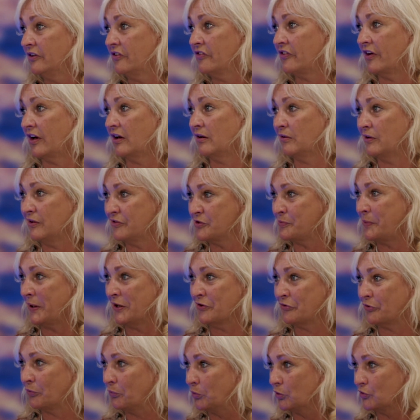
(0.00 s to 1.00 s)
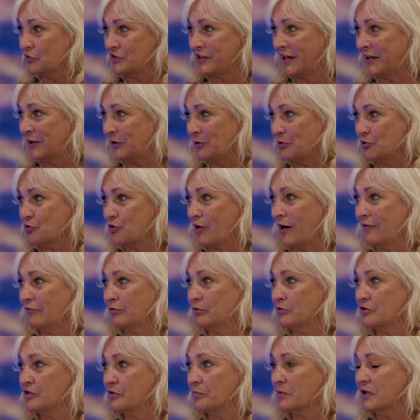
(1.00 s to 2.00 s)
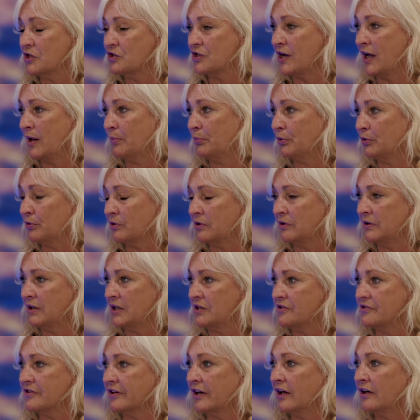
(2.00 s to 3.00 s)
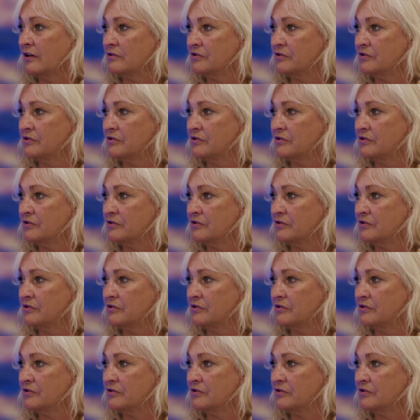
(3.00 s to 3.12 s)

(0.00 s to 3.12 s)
So it depends on what day you travel to which airport you need to go